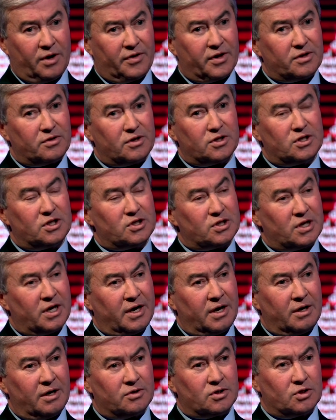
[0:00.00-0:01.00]
Well, I think this is
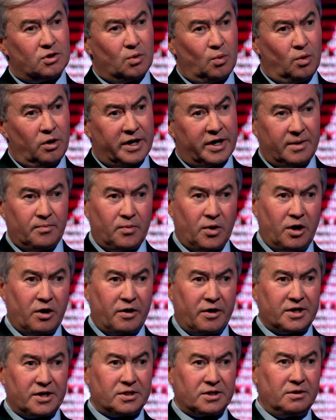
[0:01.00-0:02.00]
a work in
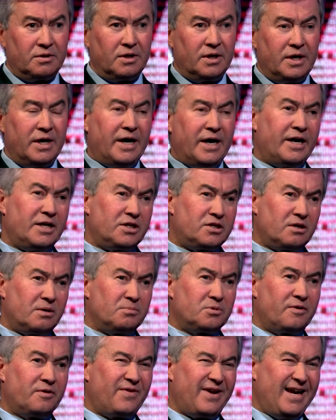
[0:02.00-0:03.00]
progress, and in
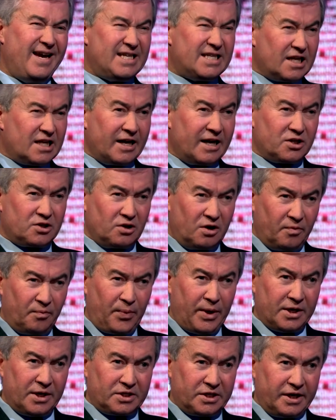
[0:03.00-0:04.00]
terms of intellectual
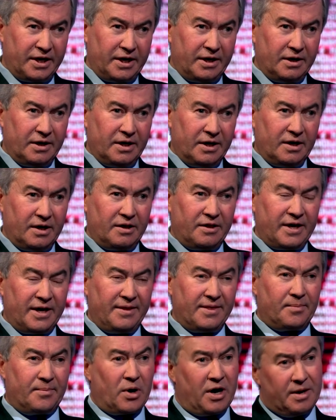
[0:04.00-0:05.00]
ability,
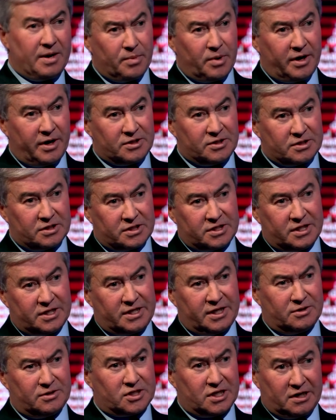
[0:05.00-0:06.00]
then the bright minds that
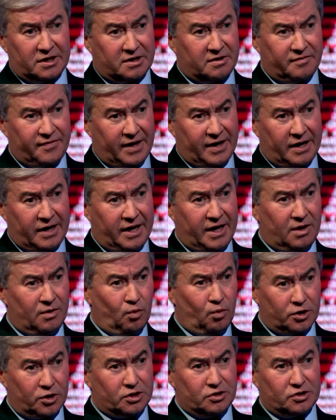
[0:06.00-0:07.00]
sit in Silicon Valley,
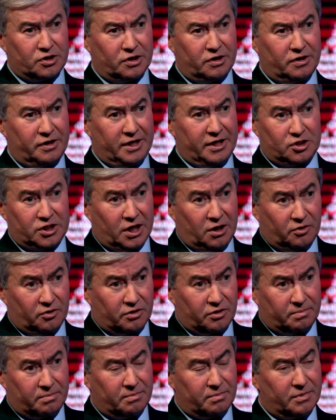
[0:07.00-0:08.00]
in Washington, in
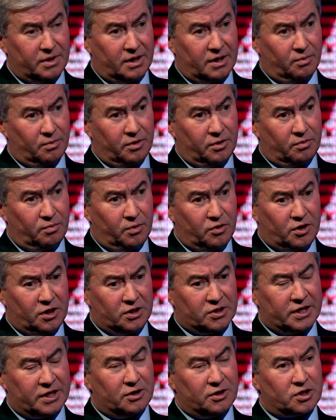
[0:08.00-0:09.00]
Cheltenham with
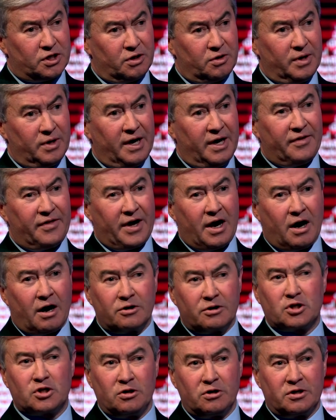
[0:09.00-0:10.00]
GCHQ, they
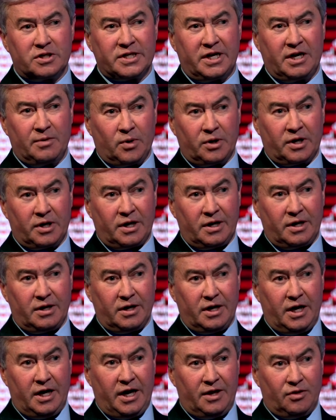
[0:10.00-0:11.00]
are as good as
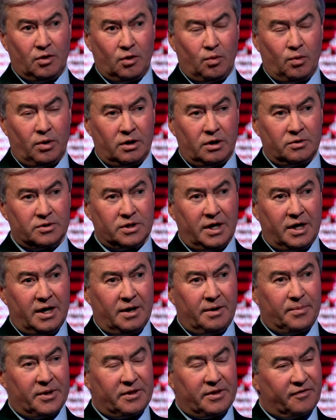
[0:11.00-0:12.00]
anybody in the world.
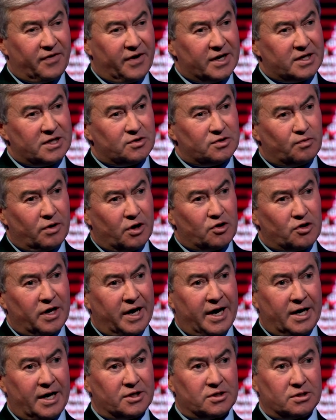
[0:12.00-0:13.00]
But the fact is,
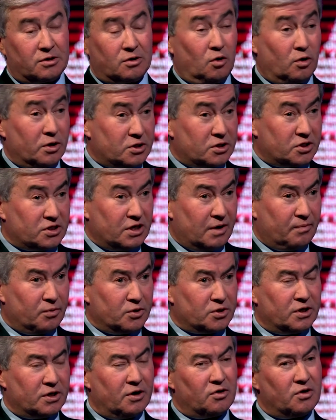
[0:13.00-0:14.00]
Russia has, according to some
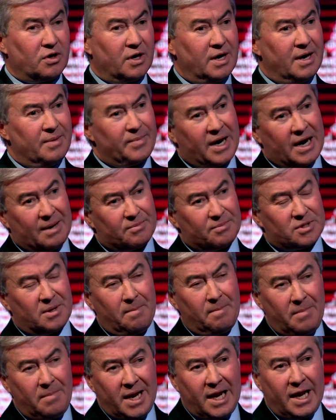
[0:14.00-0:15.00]
research, perhaps
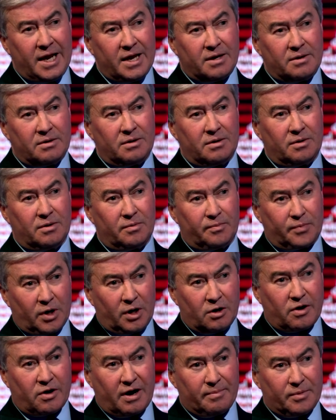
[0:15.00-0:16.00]
1 million
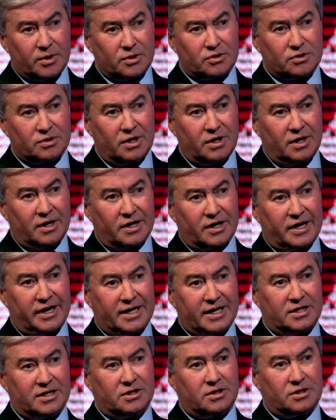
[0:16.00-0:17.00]
programmers
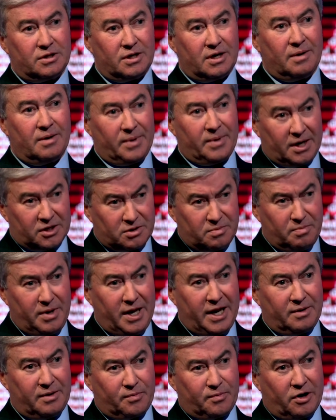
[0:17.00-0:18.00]
connected to about 1
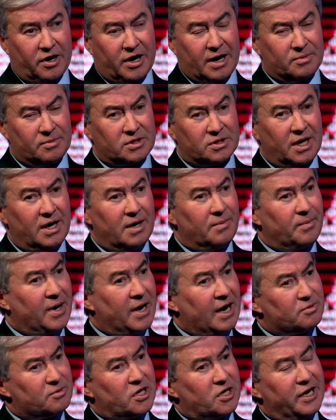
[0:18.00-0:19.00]
million programmers,
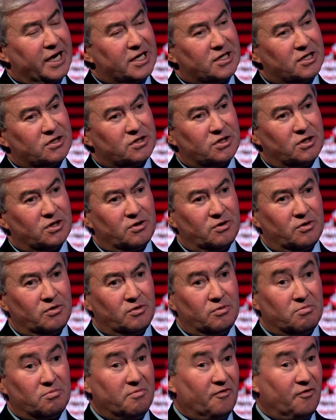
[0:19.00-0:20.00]
perhaps connected
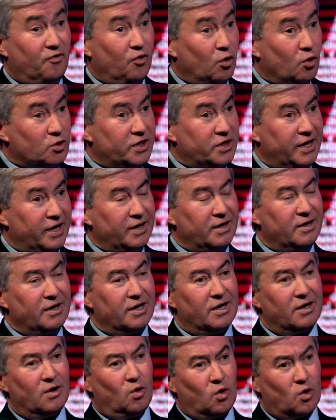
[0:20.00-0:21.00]
to 40
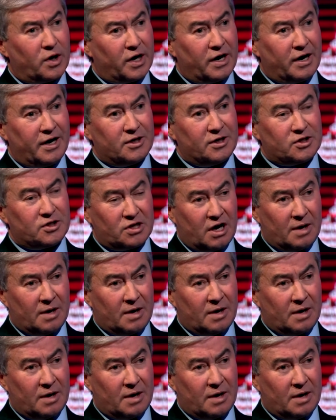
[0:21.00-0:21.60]
organised